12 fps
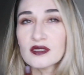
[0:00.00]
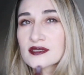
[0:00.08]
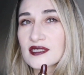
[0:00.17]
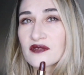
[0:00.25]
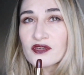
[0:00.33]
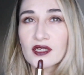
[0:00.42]
It's
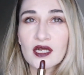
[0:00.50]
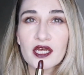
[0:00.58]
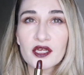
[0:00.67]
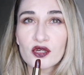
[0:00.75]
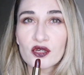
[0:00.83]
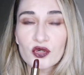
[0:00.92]
something
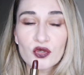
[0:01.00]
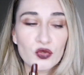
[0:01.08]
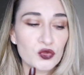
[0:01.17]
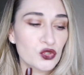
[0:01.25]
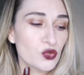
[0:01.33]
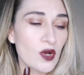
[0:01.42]
like
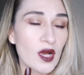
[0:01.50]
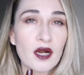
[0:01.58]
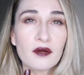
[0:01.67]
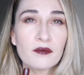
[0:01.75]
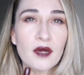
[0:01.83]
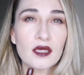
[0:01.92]
Rouge
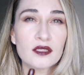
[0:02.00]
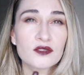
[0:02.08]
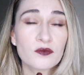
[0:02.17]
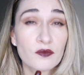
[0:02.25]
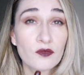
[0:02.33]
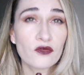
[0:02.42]
Noir, but
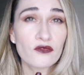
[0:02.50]
more